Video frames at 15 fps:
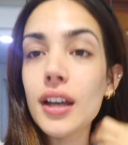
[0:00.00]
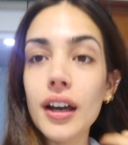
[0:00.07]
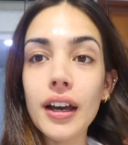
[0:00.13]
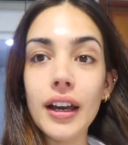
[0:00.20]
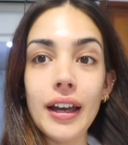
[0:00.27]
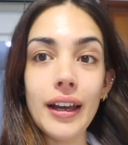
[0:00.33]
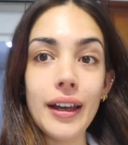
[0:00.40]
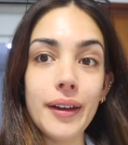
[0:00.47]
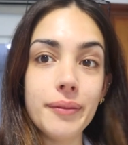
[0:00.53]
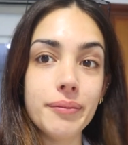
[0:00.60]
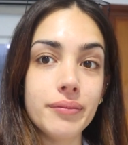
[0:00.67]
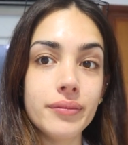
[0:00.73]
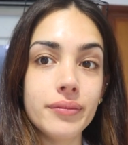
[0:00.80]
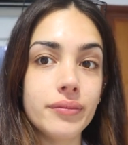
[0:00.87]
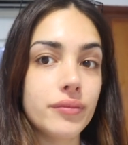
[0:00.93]

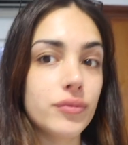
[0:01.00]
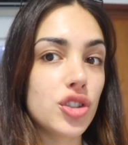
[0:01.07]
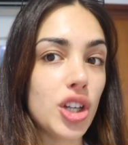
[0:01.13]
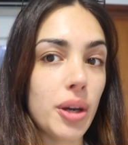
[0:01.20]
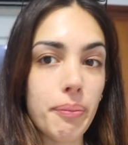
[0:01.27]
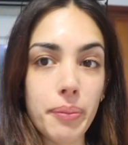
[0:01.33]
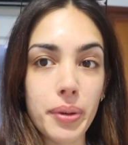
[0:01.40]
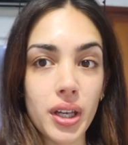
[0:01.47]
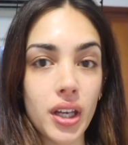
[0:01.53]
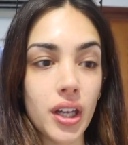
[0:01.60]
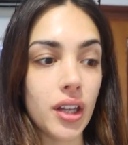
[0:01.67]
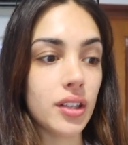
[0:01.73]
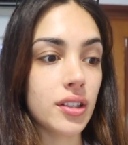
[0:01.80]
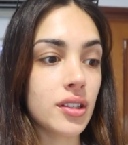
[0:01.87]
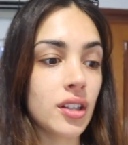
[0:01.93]

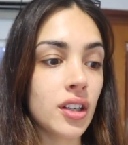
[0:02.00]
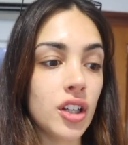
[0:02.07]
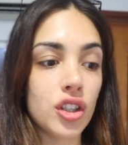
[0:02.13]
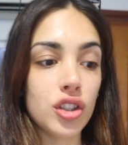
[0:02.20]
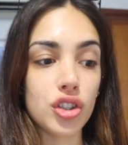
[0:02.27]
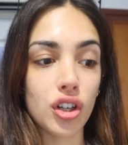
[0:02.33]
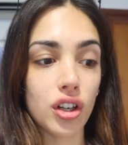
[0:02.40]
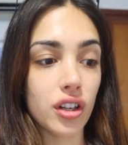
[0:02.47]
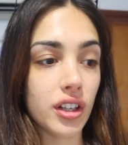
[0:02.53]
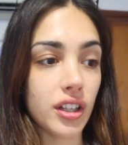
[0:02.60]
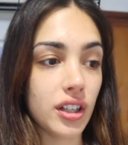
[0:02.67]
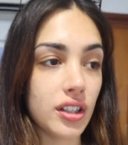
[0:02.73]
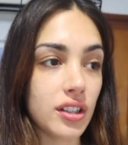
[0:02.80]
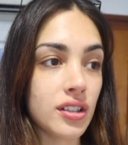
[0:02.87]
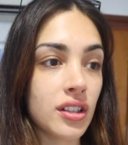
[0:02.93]
jumpers,
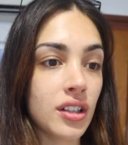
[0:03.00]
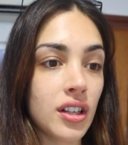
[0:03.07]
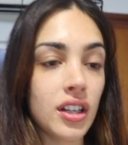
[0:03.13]
joggers,